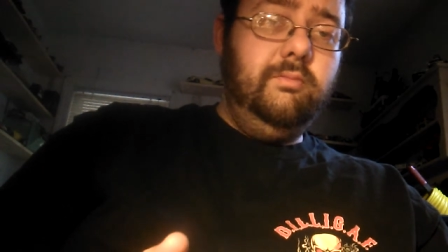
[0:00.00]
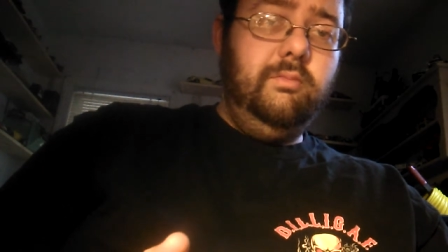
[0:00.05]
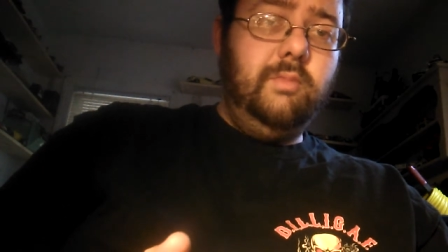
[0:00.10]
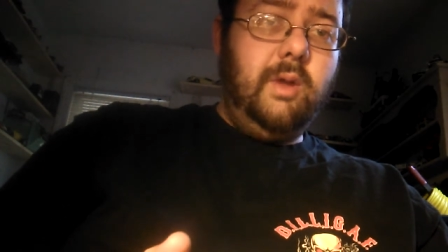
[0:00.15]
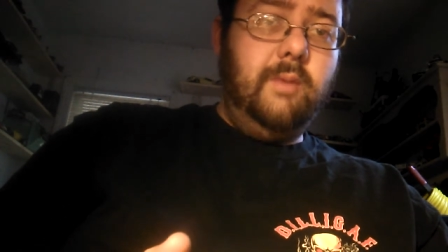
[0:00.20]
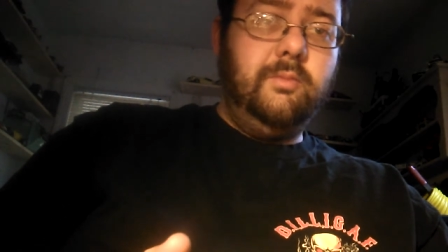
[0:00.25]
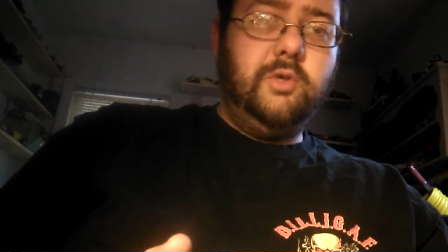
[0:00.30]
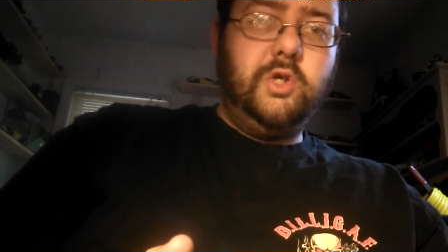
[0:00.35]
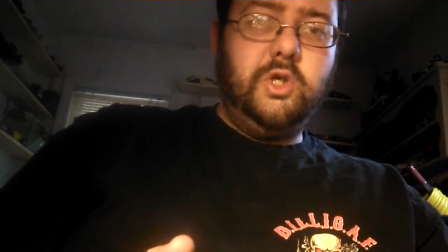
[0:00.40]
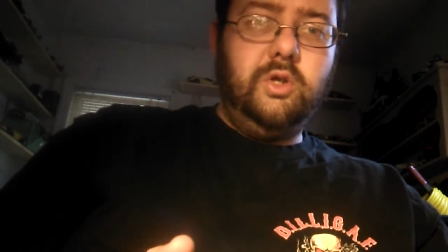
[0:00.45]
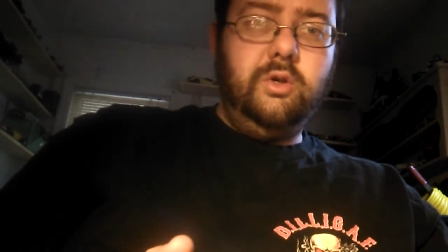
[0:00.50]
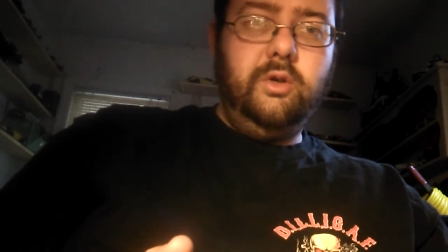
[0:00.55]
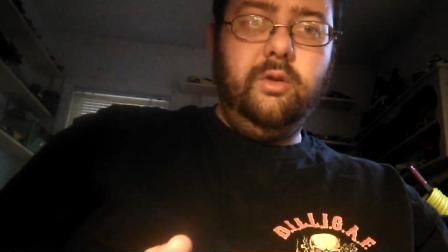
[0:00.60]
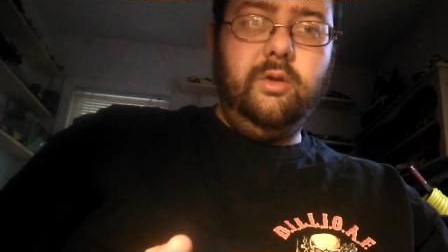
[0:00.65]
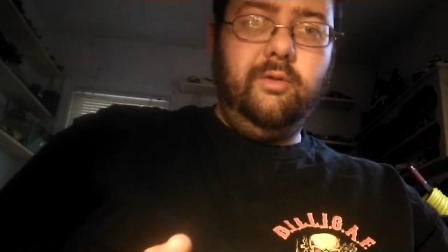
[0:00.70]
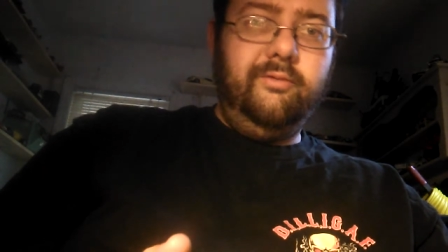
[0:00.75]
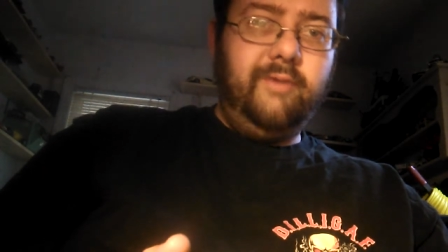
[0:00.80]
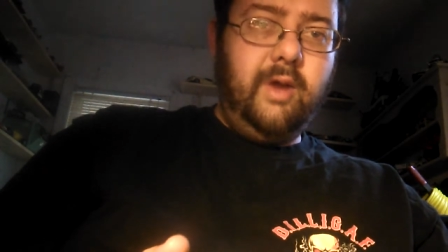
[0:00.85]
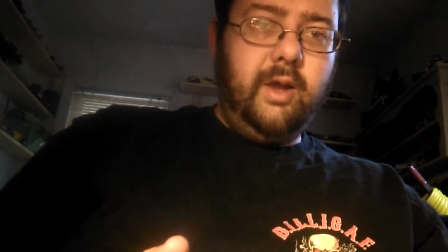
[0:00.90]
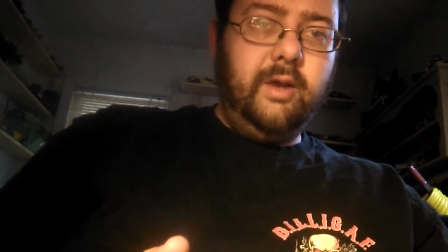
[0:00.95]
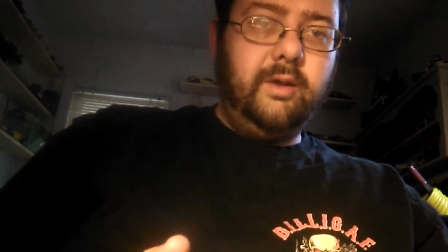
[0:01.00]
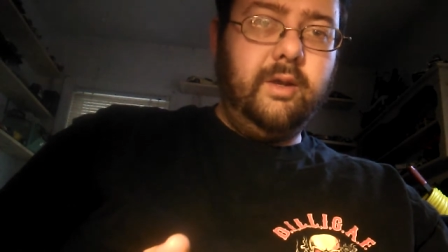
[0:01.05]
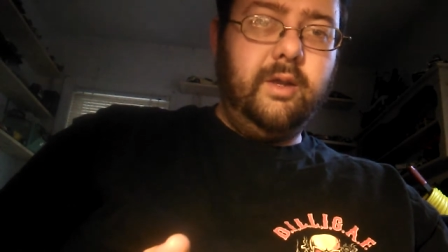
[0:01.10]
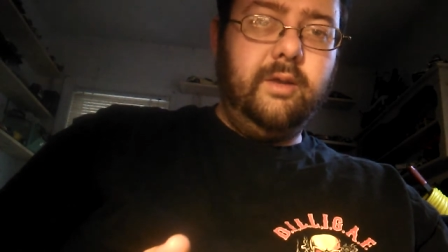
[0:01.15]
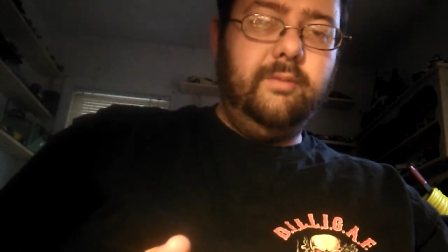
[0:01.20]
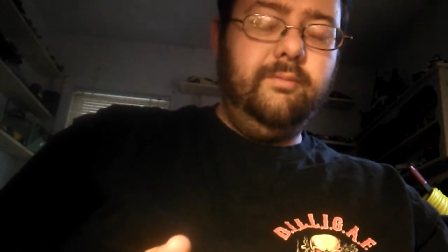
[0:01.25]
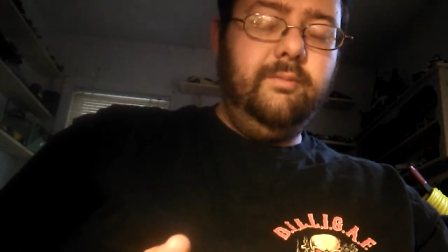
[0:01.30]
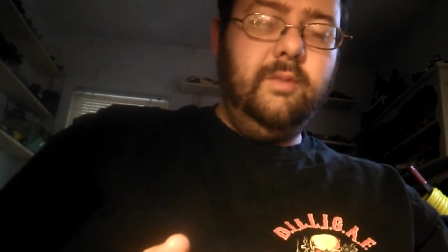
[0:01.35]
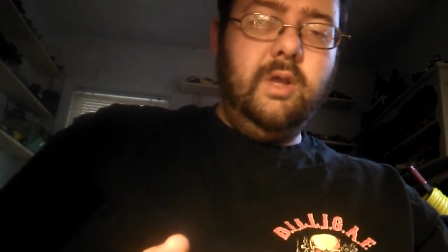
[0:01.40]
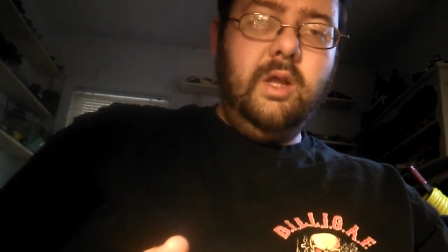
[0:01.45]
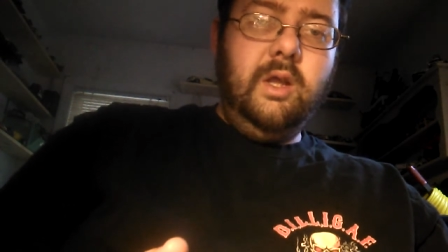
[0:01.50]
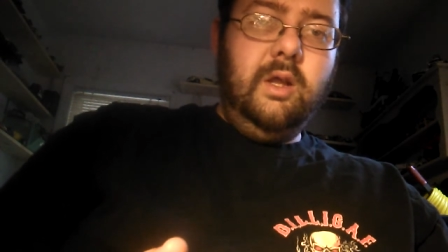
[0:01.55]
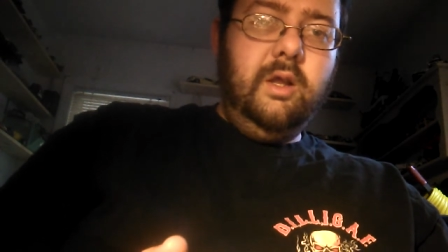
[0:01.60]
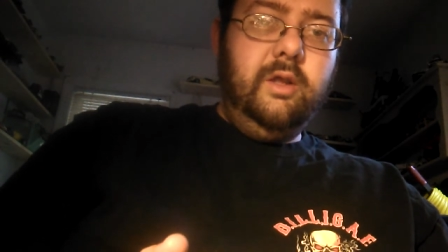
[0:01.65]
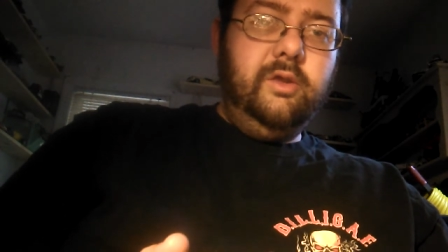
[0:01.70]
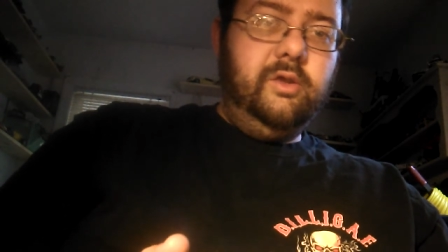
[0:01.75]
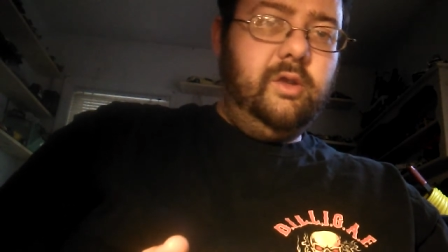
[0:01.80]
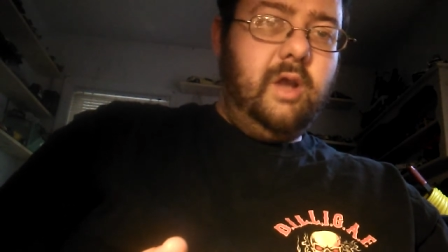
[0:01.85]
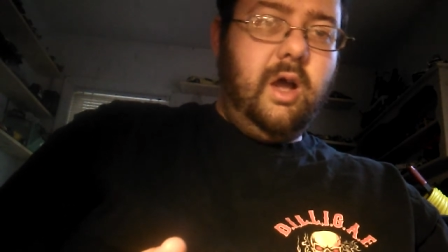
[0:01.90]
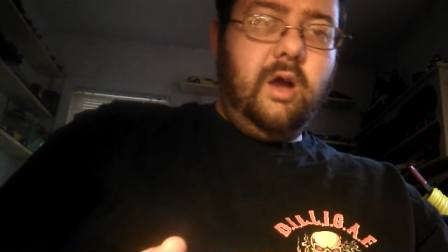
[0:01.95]
I'm sure you'll find it.
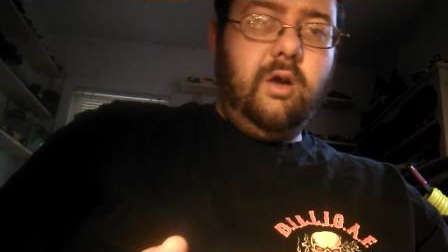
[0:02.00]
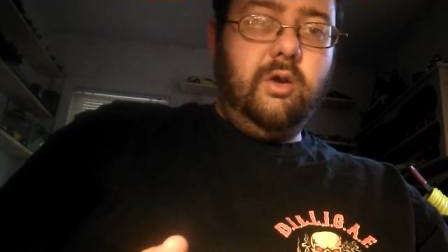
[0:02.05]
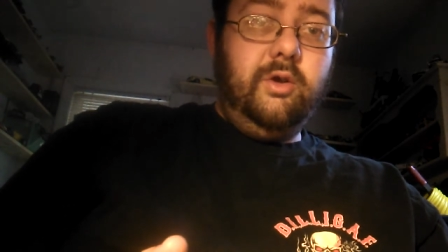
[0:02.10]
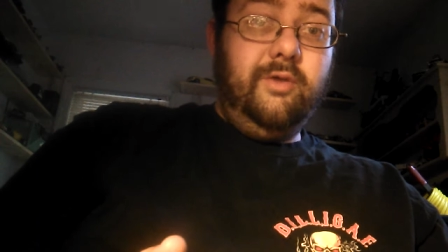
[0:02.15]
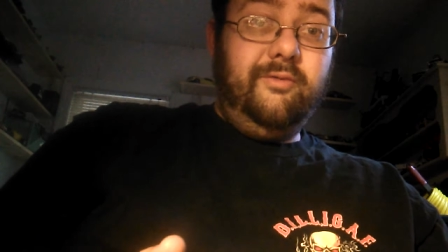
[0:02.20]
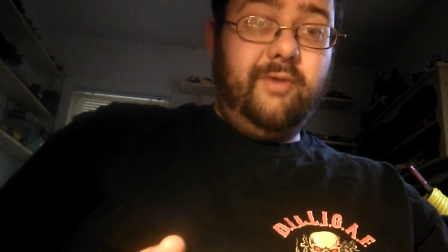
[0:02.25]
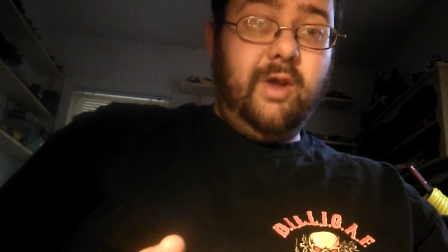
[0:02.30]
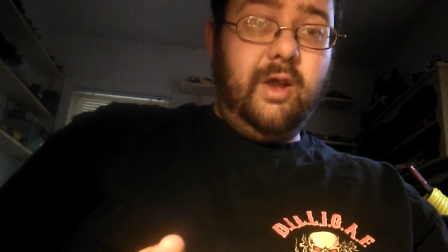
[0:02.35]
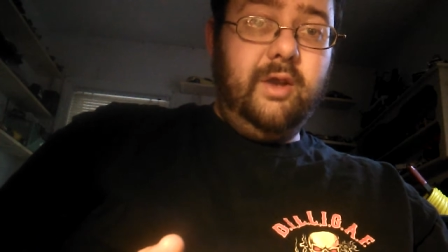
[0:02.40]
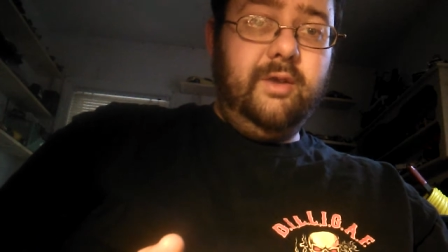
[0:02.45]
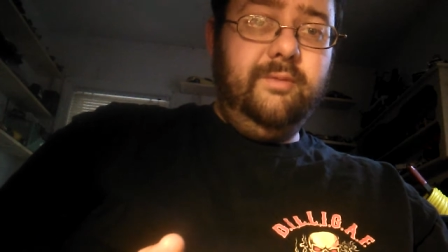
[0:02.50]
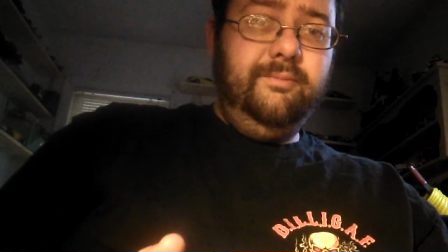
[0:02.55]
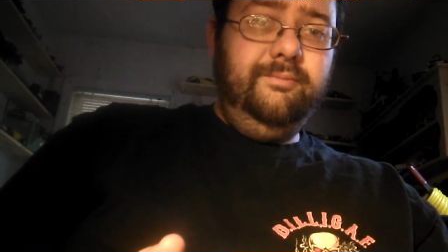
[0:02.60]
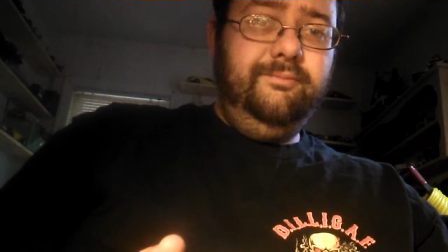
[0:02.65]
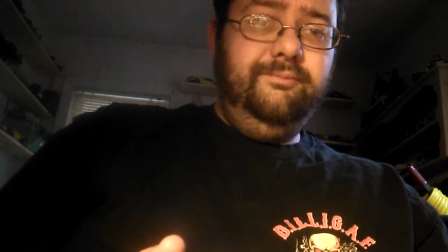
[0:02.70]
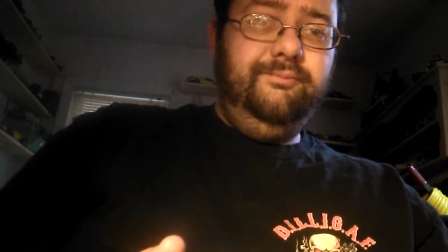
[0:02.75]
It's not hard to find.